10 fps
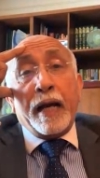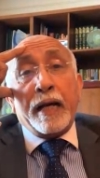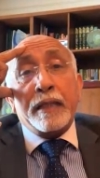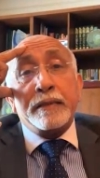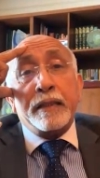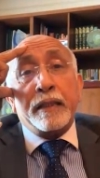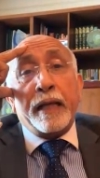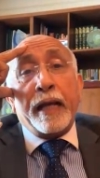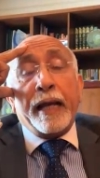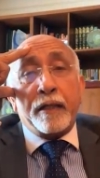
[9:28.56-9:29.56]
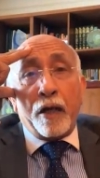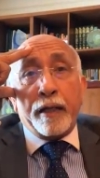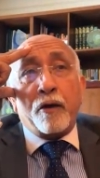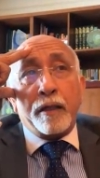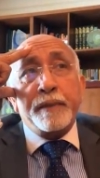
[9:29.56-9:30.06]
And
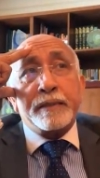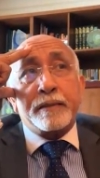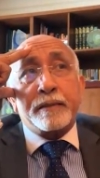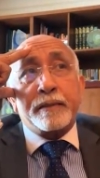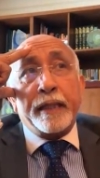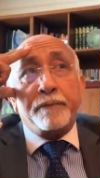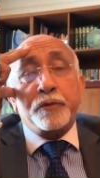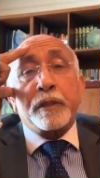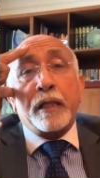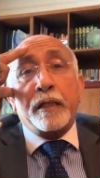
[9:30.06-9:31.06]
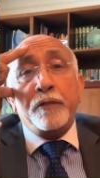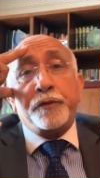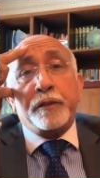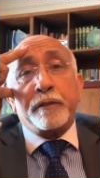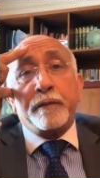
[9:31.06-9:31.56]
economists came to the
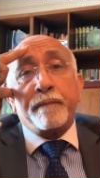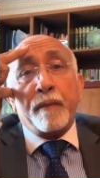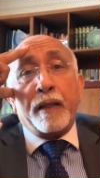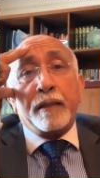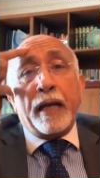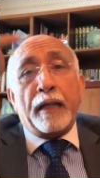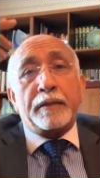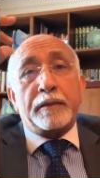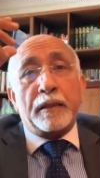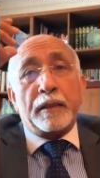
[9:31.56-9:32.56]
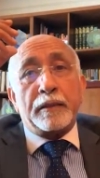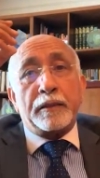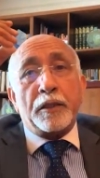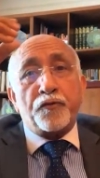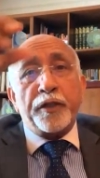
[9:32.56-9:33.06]
conclusion that
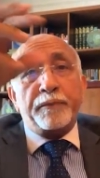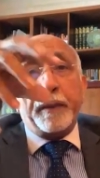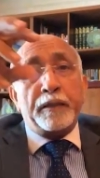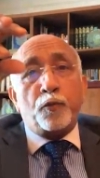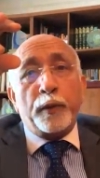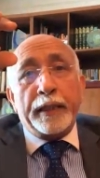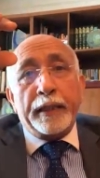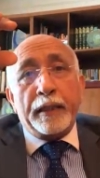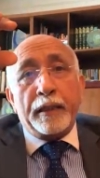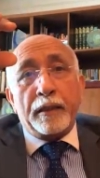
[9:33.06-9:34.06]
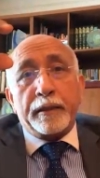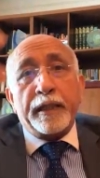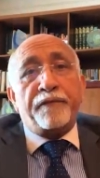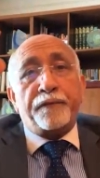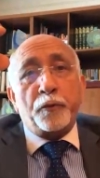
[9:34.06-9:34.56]
the treatment we
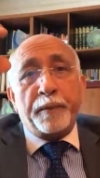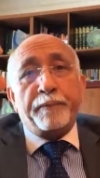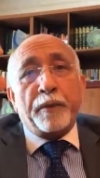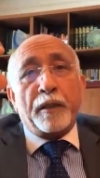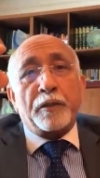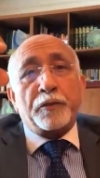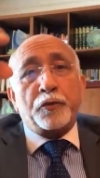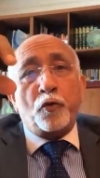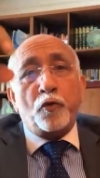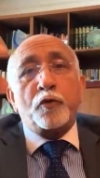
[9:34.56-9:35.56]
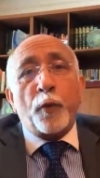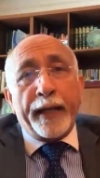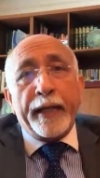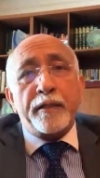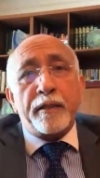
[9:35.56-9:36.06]
give to people to lose
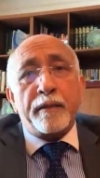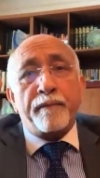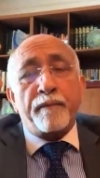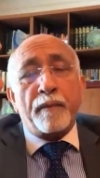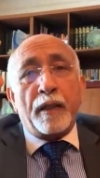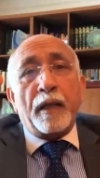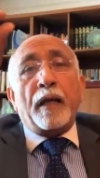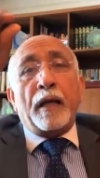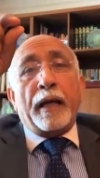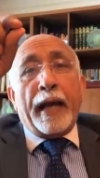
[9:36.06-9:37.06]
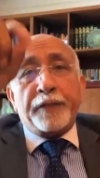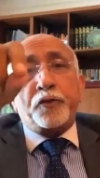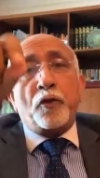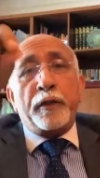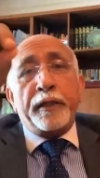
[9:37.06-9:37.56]
weight
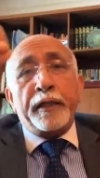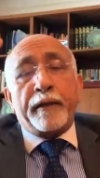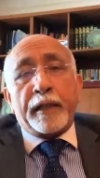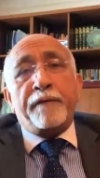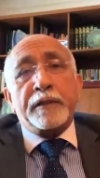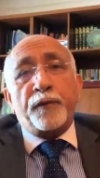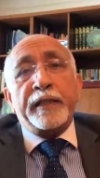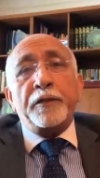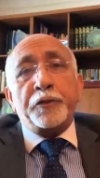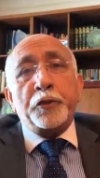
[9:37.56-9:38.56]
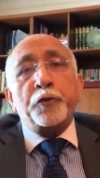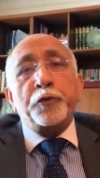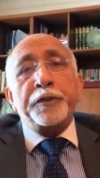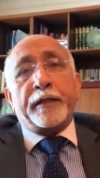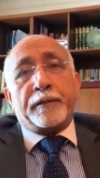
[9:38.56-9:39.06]
actually recovers within
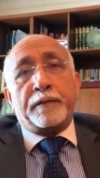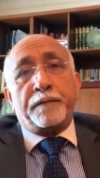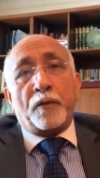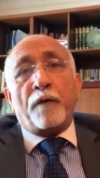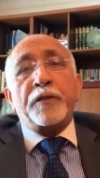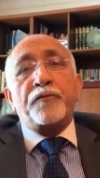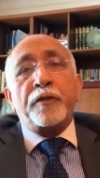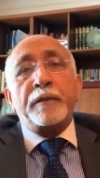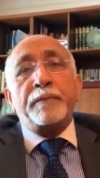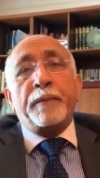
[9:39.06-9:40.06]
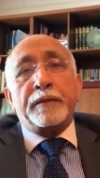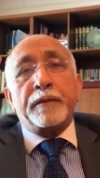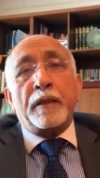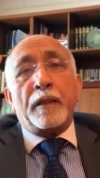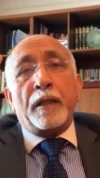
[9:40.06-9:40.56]
2 years of their treatment.